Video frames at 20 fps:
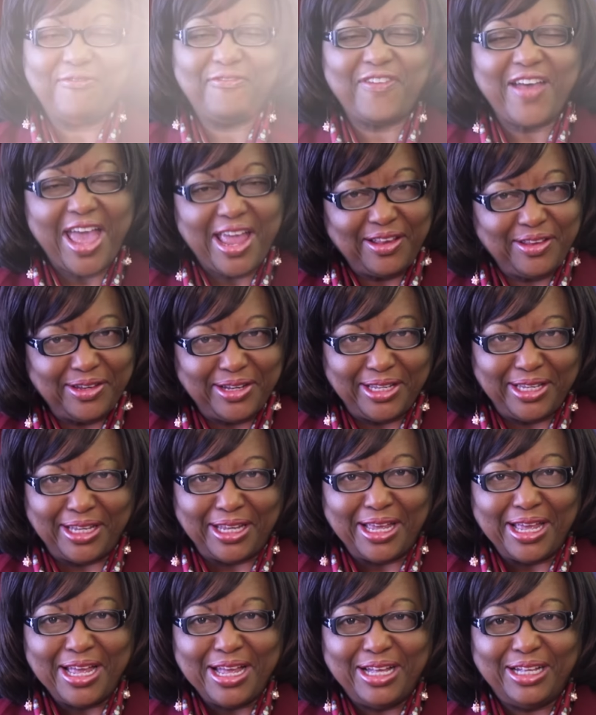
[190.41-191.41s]

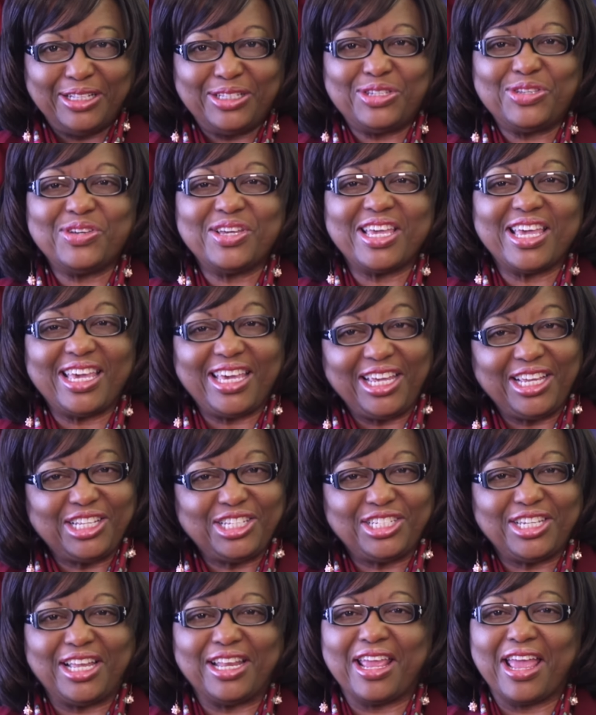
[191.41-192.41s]
Finally, to
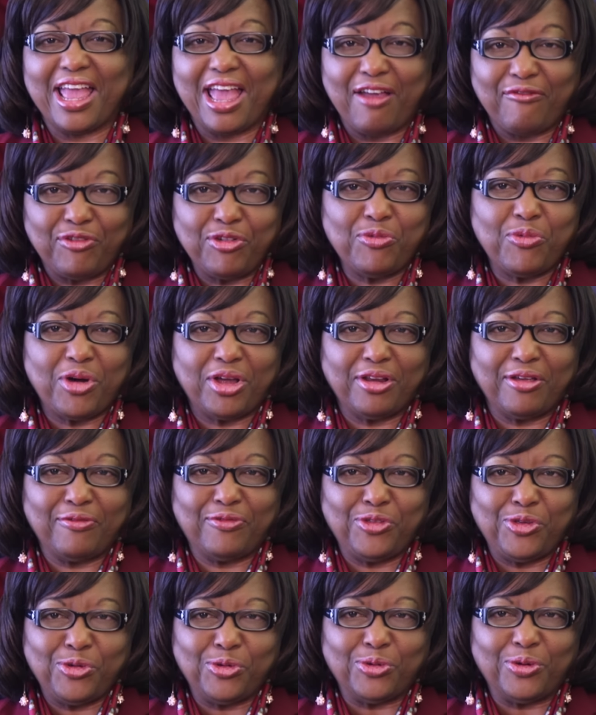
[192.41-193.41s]
each and every one
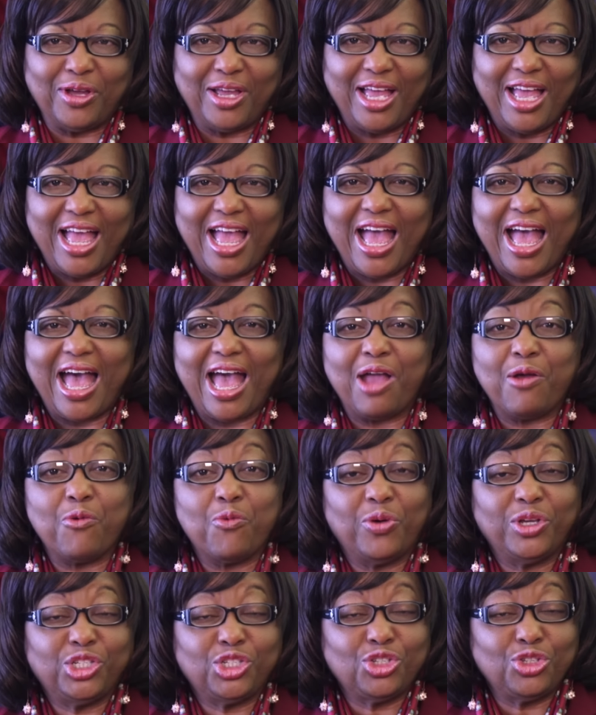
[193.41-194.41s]
of you, I
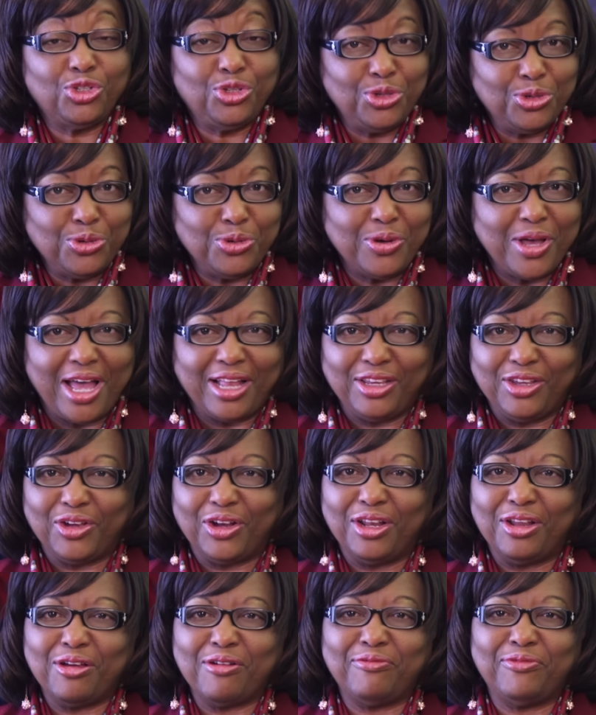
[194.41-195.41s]
wish you and
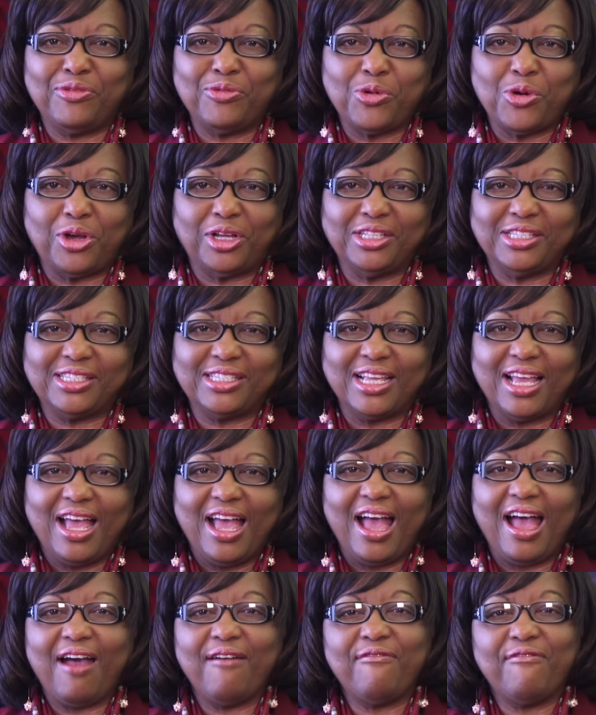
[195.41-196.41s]
your loved ones
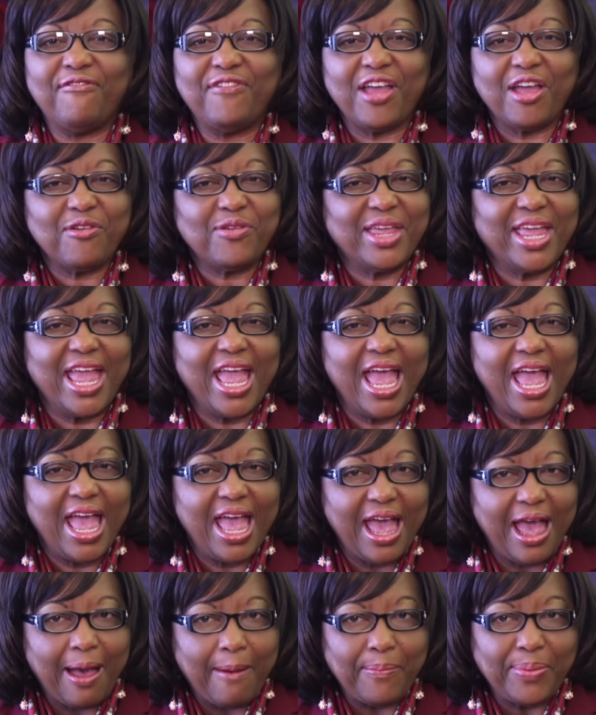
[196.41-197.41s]
a very
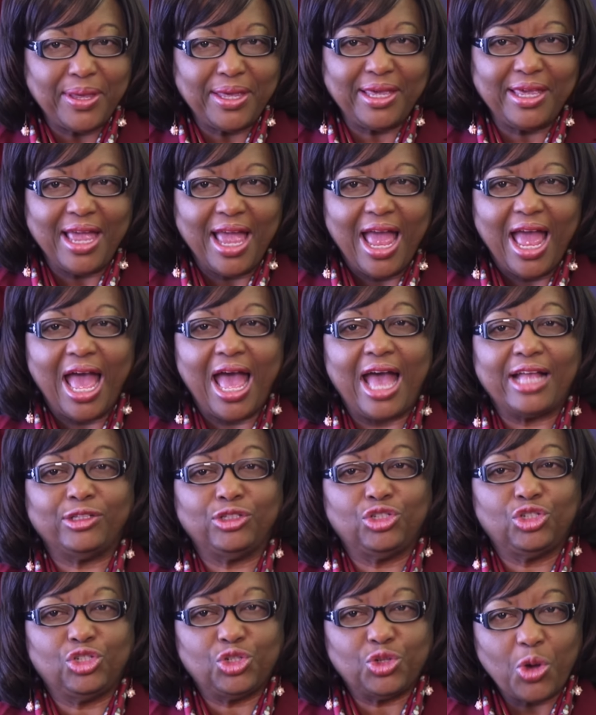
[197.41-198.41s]
happy
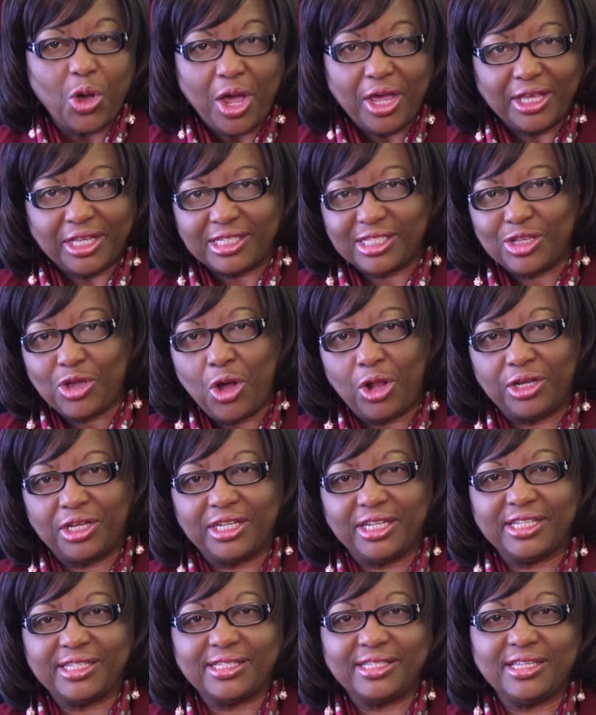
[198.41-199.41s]
and joyous
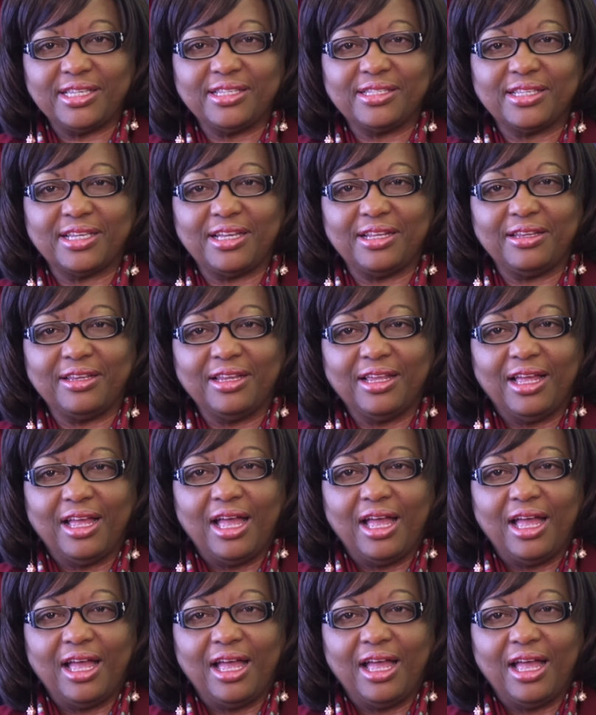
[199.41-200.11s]
holiday season